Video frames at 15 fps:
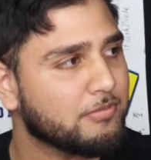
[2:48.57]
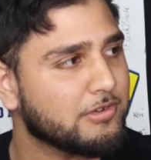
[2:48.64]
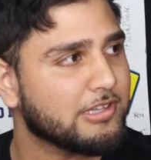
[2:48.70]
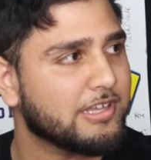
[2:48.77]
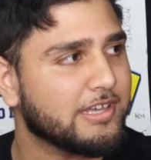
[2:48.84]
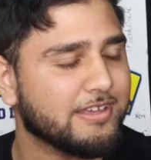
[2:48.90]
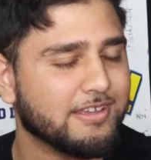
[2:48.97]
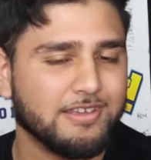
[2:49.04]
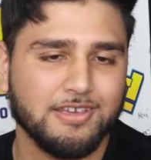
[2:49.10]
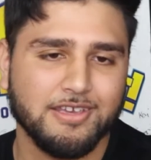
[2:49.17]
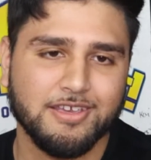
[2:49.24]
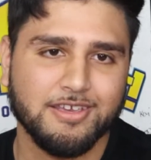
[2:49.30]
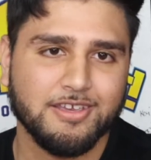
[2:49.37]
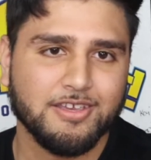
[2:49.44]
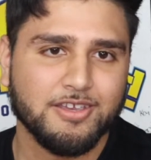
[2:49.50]
But like
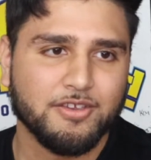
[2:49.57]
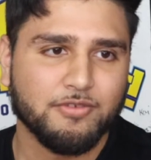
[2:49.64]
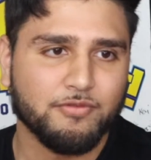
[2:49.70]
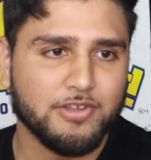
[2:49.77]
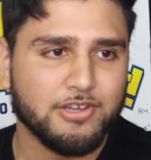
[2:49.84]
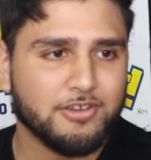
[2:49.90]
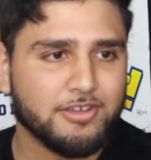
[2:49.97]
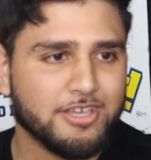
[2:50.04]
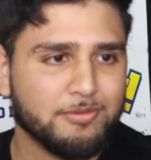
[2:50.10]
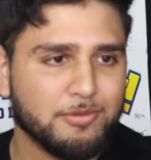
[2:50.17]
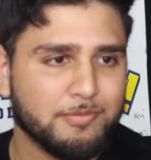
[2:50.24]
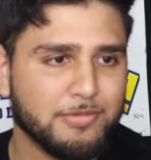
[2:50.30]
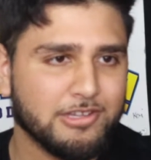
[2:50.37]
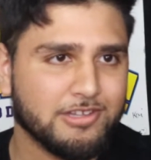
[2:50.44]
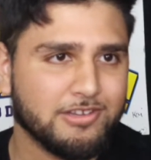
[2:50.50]
video
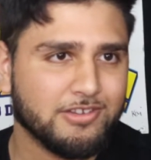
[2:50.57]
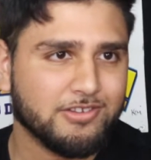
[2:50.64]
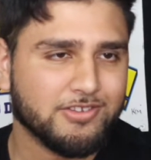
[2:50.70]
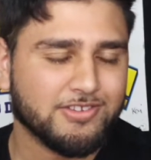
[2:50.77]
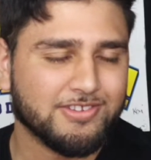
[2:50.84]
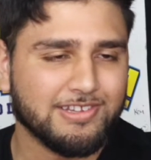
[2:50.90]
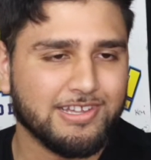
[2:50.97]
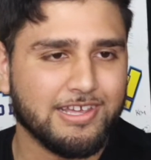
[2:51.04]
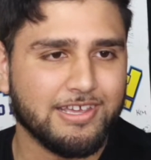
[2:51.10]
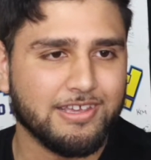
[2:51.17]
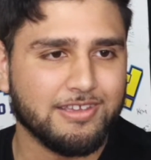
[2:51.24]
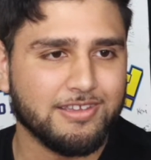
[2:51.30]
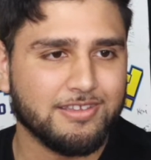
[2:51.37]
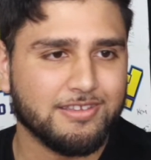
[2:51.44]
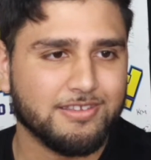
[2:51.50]
capabilities, it's like
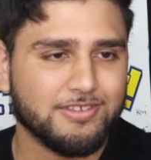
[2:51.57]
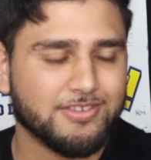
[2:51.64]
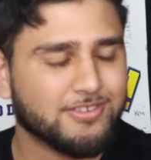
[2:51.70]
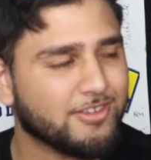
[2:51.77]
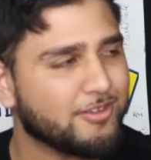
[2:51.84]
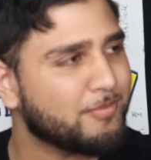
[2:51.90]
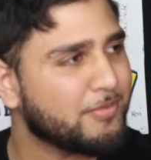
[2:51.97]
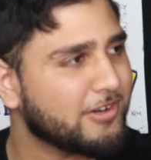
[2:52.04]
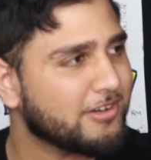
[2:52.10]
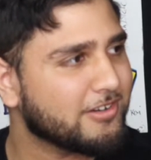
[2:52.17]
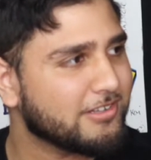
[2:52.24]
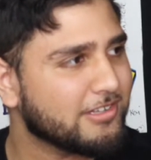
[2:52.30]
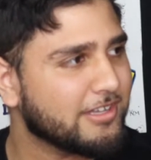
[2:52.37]
it's subpar.